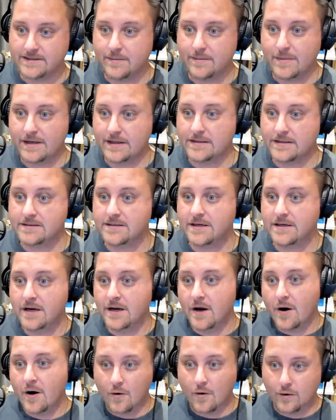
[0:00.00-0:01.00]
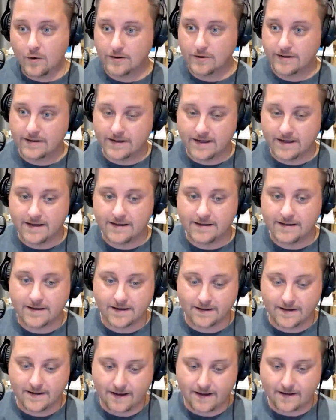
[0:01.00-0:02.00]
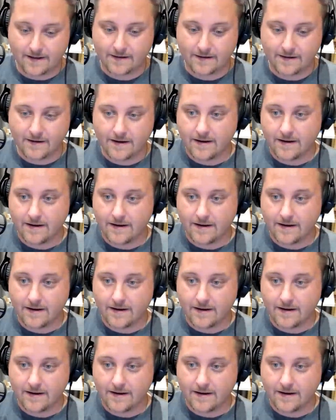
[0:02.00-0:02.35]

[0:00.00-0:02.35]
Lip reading: That means all the data that